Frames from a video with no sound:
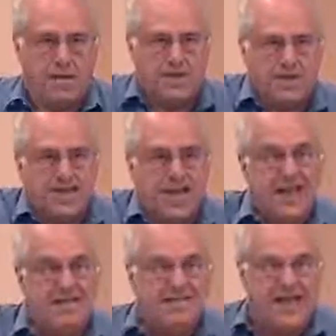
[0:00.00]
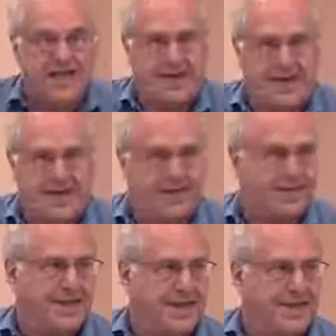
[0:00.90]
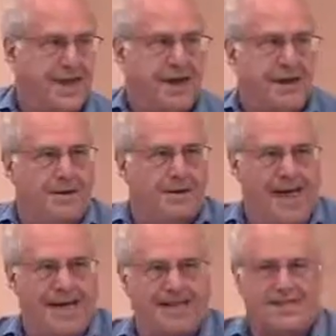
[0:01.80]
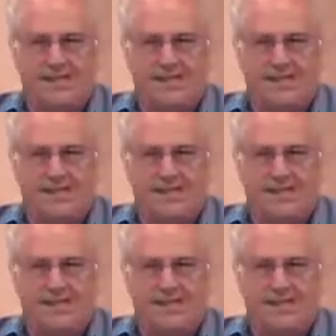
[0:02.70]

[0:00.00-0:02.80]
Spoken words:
First, they evaded it. They set up banking